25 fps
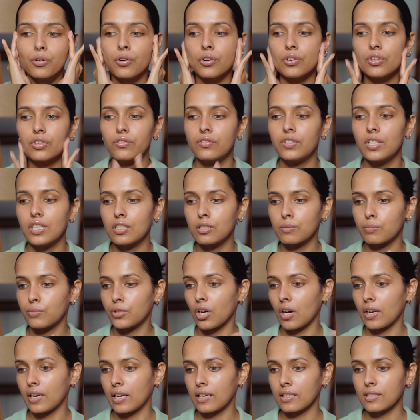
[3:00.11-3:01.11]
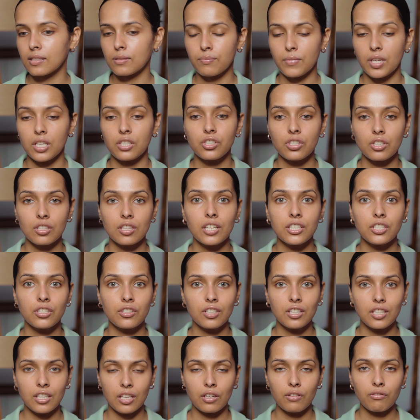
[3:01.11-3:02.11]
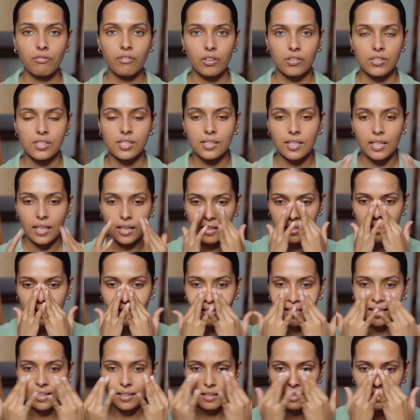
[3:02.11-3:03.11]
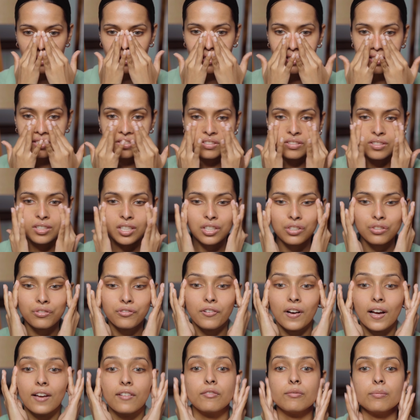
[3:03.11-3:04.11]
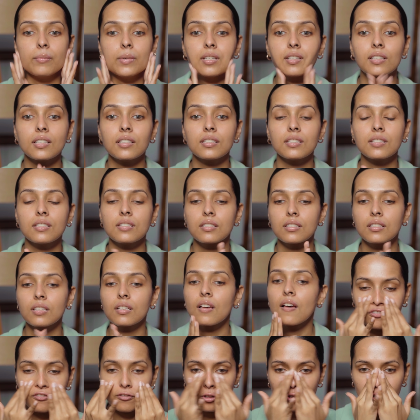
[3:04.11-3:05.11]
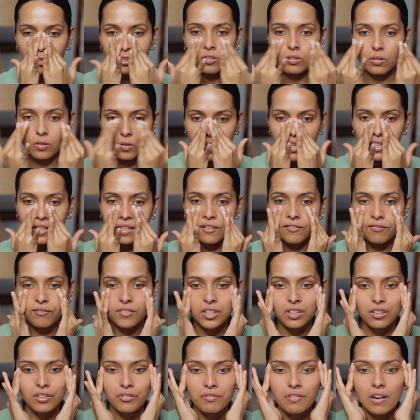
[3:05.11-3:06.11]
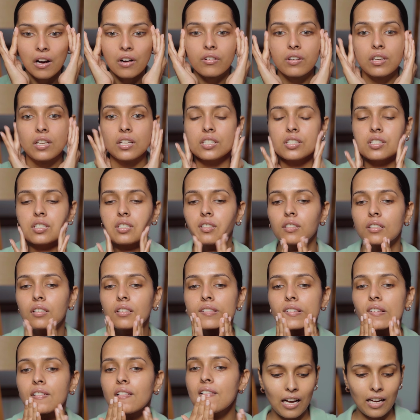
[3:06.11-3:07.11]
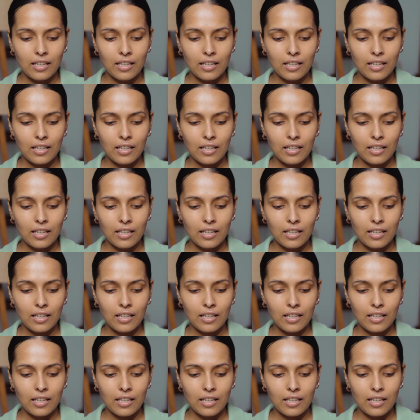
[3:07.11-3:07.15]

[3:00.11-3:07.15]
all of these products, make sure that you give your skin at least 3 to 5 minutes before going in with the foundation.